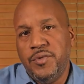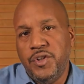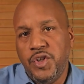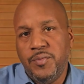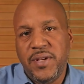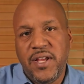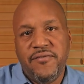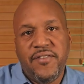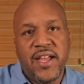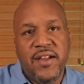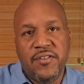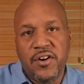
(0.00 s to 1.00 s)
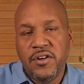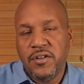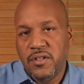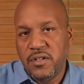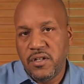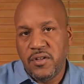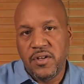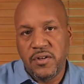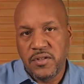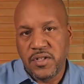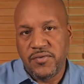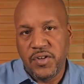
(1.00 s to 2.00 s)
Do me a favor, to
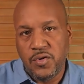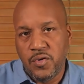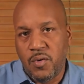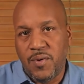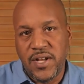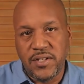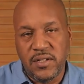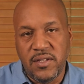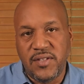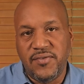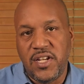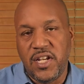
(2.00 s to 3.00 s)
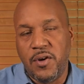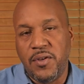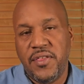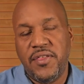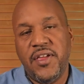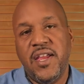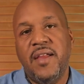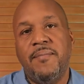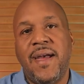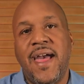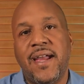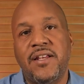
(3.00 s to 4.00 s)
those of you who are watching this video,
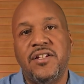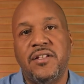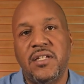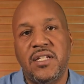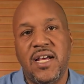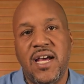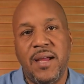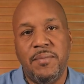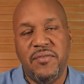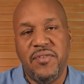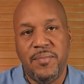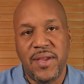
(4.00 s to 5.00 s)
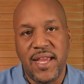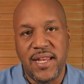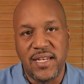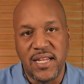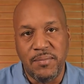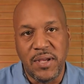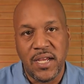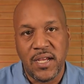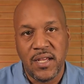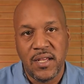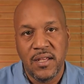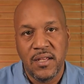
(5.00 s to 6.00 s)
think back to the time of the
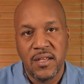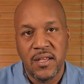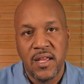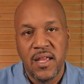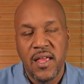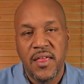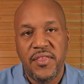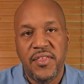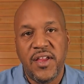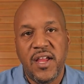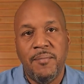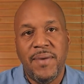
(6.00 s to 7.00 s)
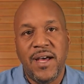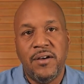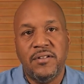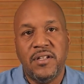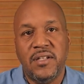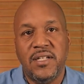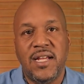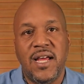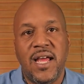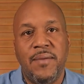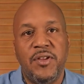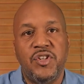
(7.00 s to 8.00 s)
pandemic. Think about the
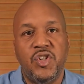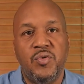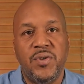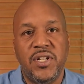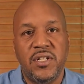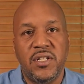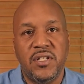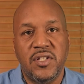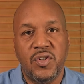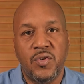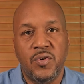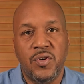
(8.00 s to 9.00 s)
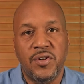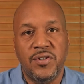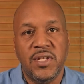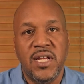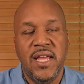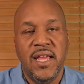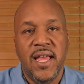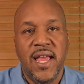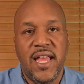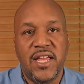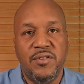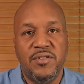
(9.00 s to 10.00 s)
time that you went to the stores
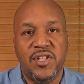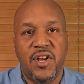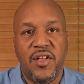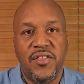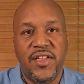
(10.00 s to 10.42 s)
and you saw